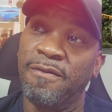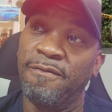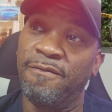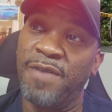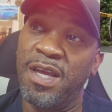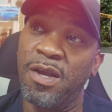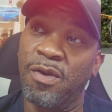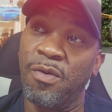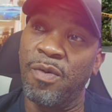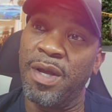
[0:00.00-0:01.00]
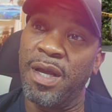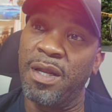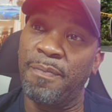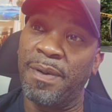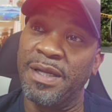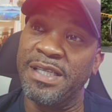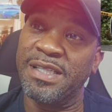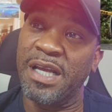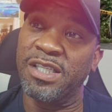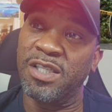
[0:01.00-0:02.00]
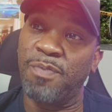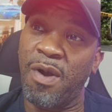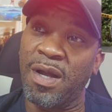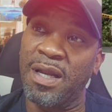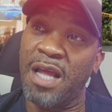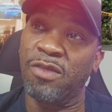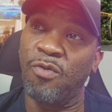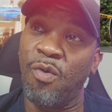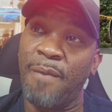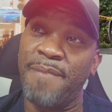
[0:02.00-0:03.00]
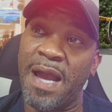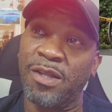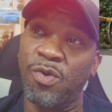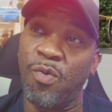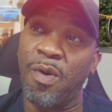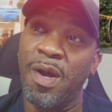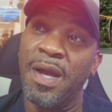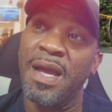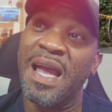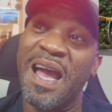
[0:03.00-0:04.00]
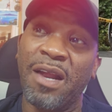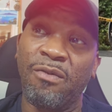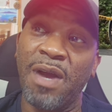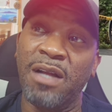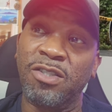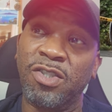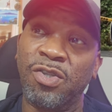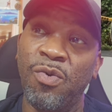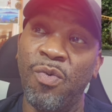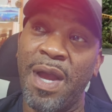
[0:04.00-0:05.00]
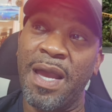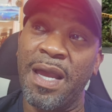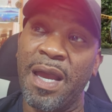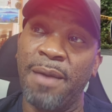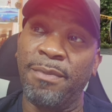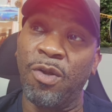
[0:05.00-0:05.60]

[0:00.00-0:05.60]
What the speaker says: vehicle in the police station's parking lot through a back door at around 2 a.m.